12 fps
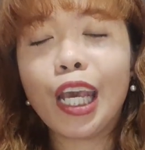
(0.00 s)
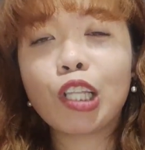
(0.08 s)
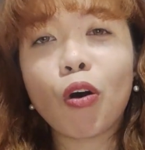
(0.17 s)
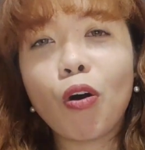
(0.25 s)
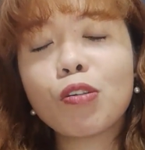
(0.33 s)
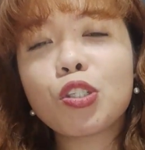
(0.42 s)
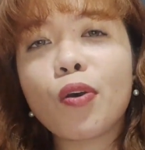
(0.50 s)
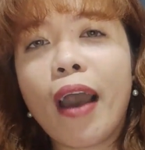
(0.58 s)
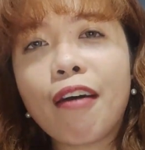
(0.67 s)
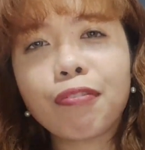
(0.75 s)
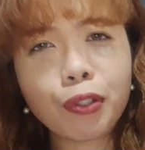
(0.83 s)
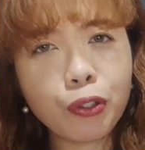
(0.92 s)
And also,
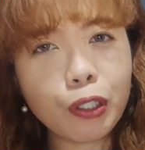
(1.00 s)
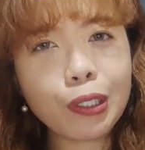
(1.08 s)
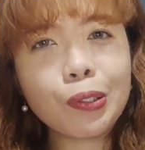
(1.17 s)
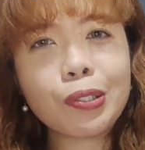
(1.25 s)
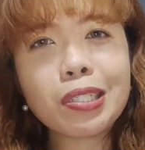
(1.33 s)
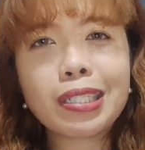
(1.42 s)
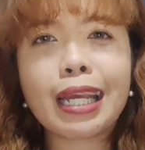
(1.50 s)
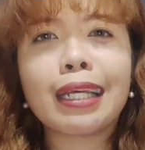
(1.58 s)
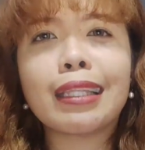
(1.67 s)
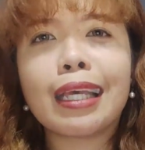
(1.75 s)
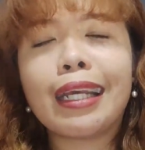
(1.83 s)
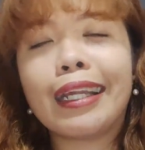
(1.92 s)
after
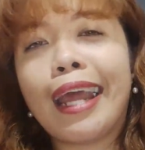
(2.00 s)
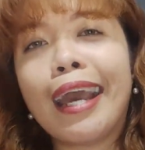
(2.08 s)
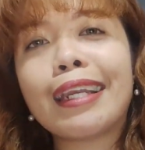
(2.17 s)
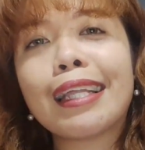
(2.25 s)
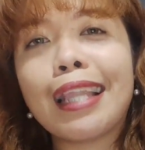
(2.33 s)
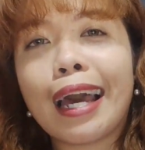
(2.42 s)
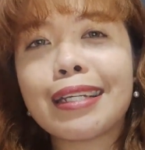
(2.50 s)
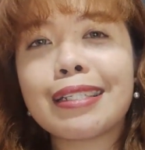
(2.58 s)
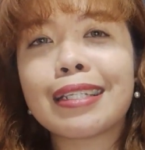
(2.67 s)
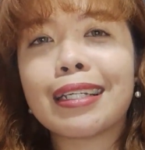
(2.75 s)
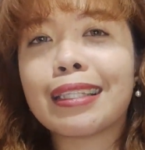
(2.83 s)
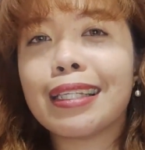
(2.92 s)
understanding and
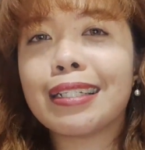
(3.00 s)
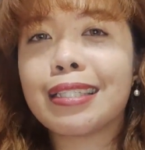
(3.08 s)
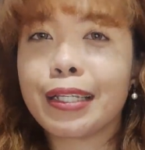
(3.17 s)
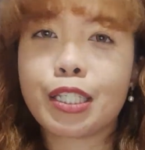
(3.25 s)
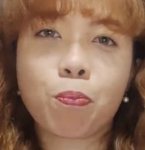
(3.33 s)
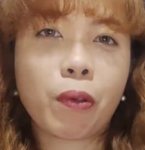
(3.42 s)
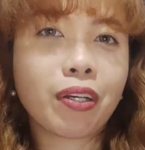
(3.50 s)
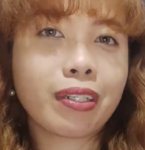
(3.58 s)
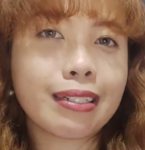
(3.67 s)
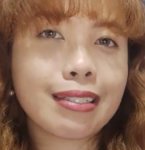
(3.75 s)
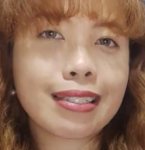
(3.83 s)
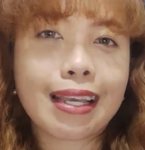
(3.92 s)
analyzing these
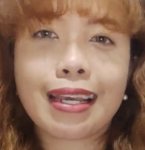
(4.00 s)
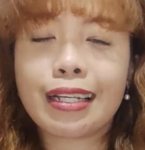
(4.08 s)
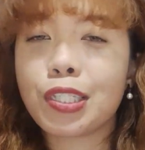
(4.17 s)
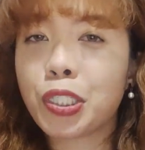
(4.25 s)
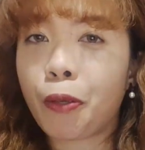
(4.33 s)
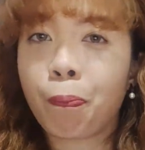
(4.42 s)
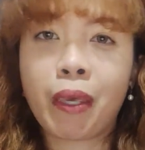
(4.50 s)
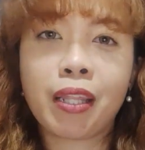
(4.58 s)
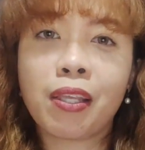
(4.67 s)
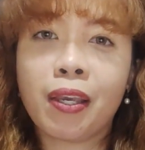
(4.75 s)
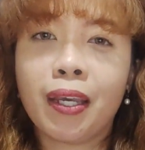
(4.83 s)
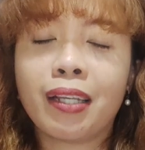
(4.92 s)
experiences,
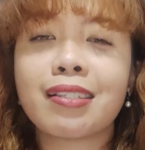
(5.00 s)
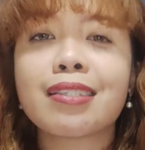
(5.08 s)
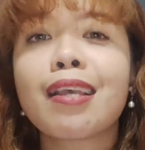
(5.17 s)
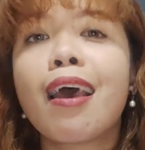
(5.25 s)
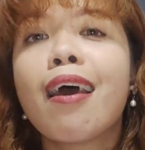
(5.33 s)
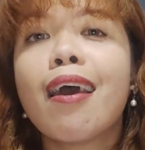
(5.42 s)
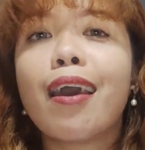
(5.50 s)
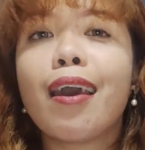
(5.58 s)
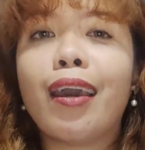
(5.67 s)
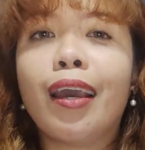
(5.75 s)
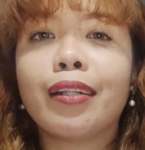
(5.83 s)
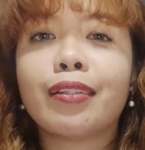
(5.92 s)
opinions,
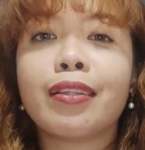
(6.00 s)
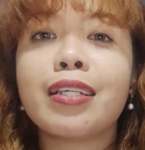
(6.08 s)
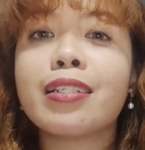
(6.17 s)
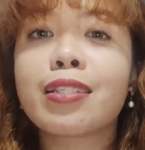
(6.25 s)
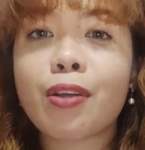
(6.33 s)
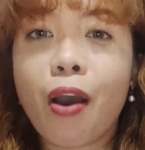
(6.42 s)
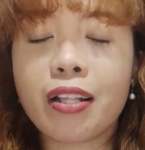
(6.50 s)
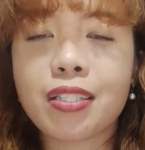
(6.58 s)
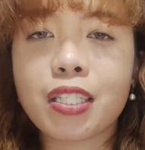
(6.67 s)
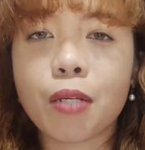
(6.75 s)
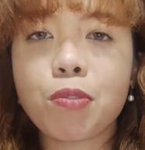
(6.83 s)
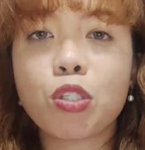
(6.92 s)
and these
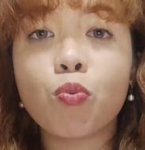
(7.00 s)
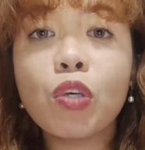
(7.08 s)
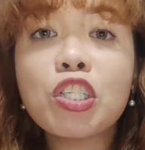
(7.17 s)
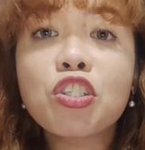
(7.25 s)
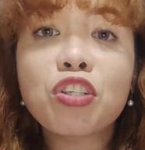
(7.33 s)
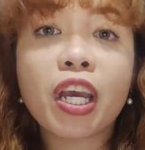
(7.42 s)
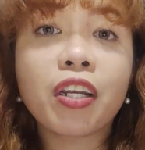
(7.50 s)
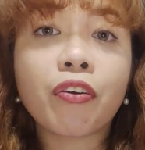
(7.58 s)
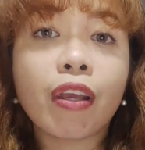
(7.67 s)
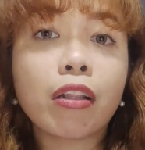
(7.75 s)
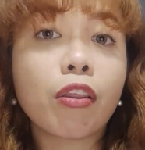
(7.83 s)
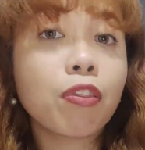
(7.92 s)
concepts, we
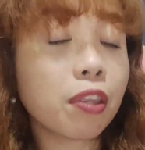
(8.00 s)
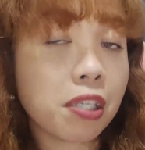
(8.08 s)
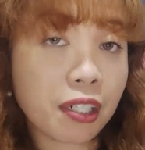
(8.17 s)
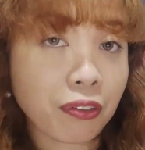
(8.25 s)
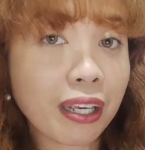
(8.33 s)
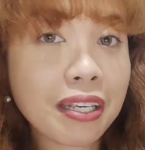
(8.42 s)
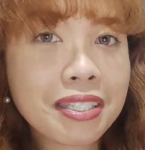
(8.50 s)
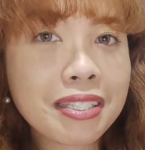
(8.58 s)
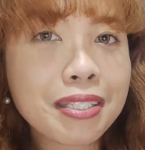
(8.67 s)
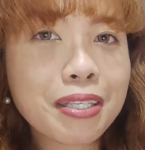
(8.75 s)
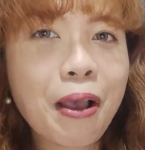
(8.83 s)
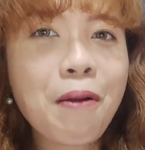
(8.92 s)
generate
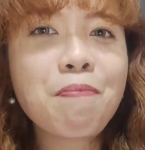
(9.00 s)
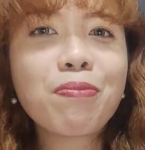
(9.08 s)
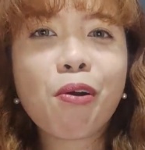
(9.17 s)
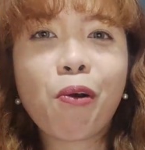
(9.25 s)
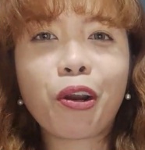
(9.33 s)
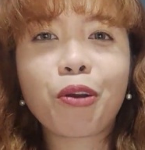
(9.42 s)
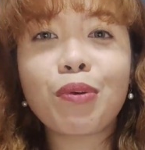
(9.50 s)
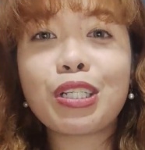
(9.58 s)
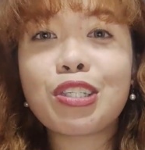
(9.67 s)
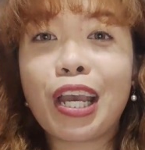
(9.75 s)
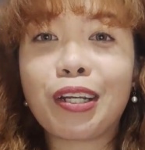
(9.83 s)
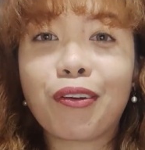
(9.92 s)
theories or
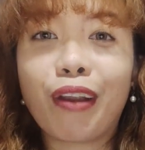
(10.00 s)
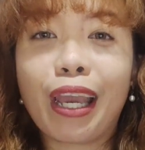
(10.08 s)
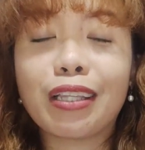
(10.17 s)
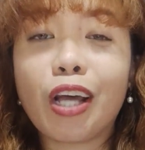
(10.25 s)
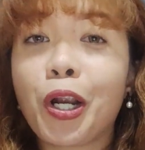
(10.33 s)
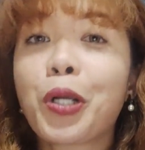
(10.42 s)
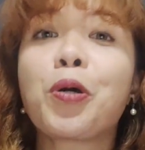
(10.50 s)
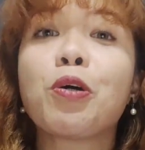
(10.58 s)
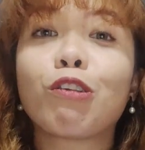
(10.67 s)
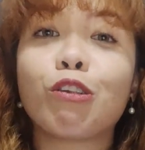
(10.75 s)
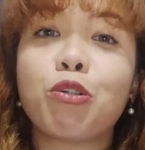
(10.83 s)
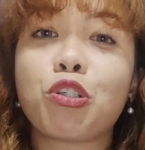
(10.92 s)
we generate our
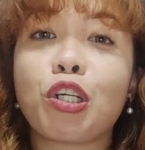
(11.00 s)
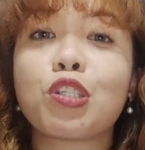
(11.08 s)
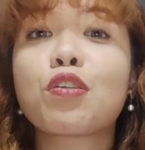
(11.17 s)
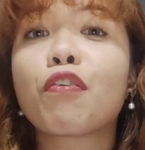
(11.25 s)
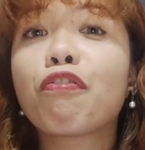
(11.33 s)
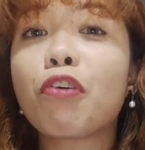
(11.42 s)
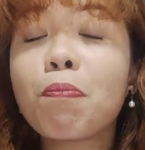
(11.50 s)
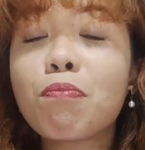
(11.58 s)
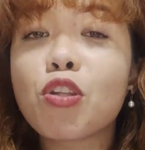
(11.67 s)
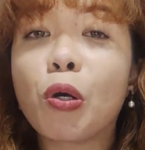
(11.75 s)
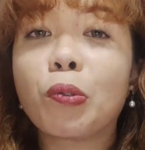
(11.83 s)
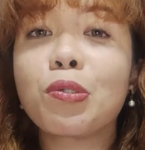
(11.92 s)
conclusions
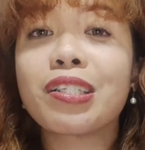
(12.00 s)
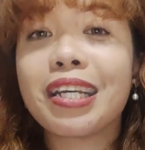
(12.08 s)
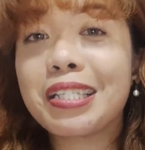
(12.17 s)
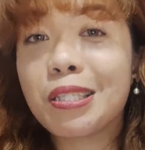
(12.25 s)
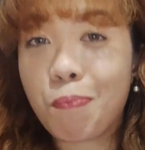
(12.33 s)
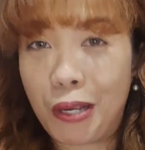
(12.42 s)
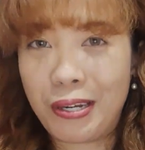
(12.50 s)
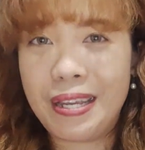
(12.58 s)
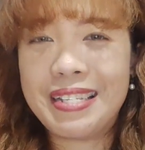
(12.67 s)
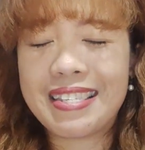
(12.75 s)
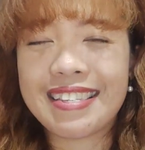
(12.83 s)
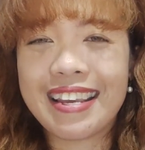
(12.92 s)
from those
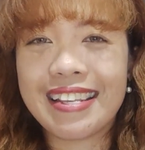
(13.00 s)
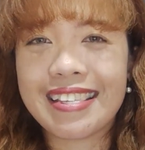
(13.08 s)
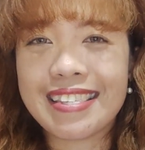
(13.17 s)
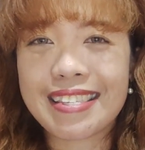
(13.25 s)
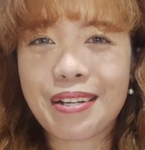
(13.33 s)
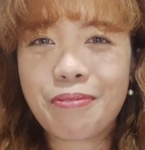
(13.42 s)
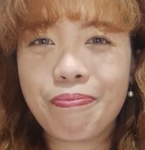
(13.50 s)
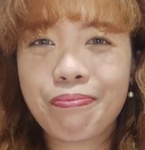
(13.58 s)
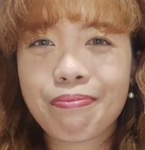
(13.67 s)
experiences.